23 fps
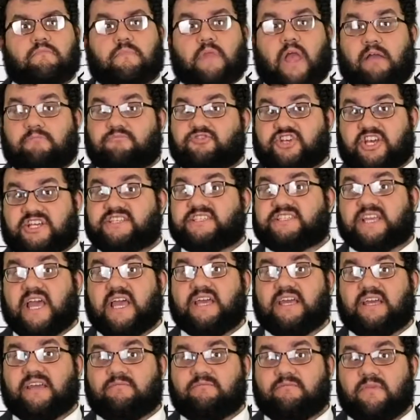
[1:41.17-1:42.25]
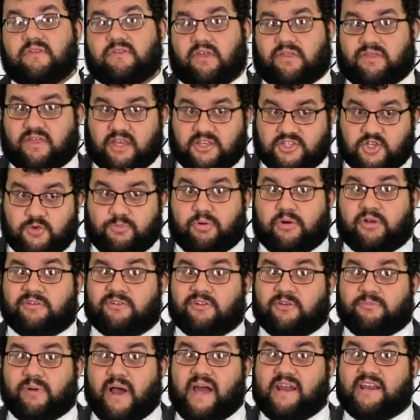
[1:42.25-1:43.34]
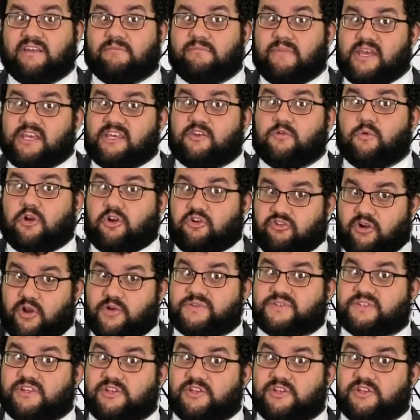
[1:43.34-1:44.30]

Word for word: I'm just saying, the things you put in your body make you a gross